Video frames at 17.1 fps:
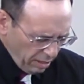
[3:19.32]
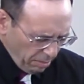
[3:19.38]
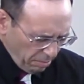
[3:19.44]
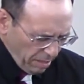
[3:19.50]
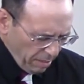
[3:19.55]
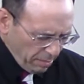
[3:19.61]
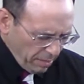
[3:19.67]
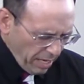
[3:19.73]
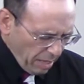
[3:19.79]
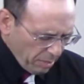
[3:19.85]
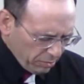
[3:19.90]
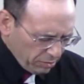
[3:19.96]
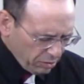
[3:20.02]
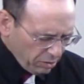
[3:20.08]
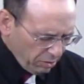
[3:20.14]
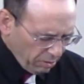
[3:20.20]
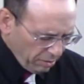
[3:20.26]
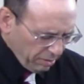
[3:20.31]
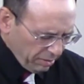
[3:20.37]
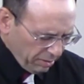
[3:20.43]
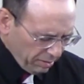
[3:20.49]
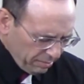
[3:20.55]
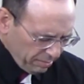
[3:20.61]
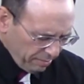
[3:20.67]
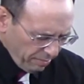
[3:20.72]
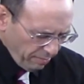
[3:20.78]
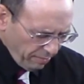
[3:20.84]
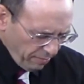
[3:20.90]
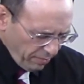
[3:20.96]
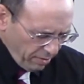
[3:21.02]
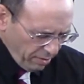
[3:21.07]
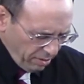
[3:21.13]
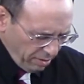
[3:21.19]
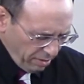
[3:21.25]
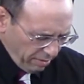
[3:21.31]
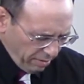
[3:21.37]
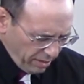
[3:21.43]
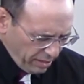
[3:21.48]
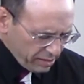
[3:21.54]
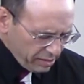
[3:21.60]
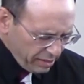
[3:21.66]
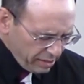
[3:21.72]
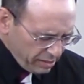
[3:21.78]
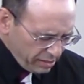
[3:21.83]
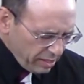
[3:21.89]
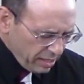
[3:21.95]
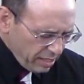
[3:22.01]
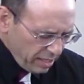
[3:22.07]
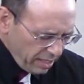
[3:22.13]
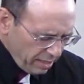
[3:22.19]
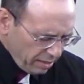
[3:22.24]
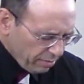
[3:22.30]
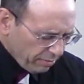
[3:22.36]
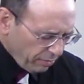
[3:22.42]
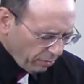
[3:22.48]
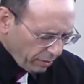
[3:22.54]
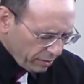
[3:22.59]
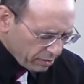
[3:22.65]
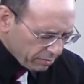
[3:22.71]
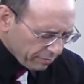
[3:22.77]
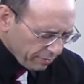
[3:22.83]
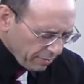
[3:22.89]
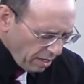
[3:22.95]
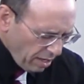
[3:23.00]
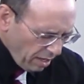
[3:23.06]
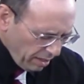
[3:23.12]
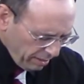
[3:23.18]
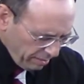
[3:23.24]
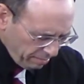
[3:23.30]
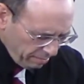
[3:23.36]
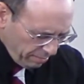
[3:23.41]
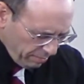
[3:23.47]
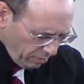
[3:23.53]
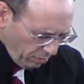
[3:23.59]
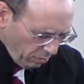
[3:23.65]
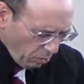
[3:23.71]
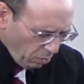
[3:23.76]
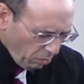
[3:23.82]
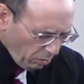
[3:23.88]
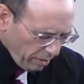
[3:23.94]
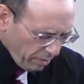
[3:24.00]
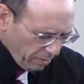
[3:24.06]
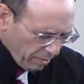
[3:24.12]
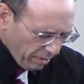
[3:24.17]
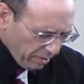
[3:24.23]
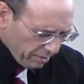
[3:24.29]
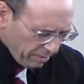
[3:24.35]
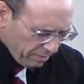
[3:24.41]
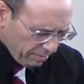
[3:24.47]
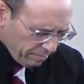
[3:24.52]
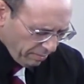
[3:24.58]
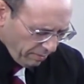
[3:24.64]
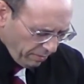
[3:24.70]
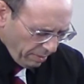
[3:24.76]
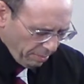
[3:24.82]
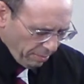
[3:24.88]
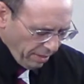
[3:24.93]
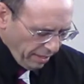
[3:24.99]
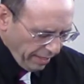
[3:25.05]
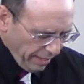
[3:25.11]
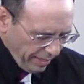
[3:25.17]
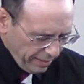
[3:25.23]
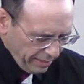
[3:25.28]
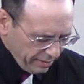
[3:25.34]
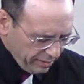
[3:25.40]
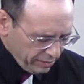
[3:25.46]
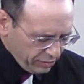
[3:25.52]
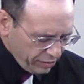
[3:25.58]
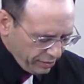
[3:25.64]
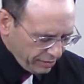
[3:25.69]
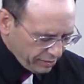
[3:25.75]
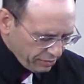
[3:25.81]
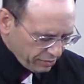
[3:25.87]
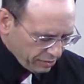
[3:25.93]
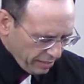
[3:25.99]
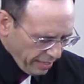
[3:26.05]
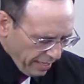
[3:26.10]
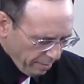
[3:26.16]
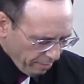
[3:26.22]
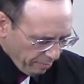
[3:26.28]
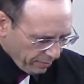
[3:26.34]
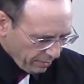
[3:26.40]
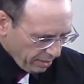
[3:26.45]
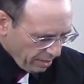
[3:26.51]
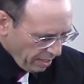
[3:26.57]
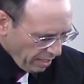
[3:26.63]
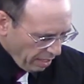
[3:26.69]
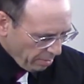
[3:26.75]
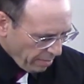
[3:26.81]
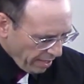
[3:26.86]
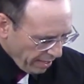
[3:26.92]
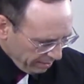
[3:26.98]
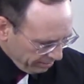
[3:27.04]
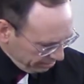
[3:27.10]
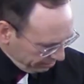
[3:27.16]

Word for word: may be able to learn. This is indeed the voice of God, your holy word. We pray in Jesus' name. Amen.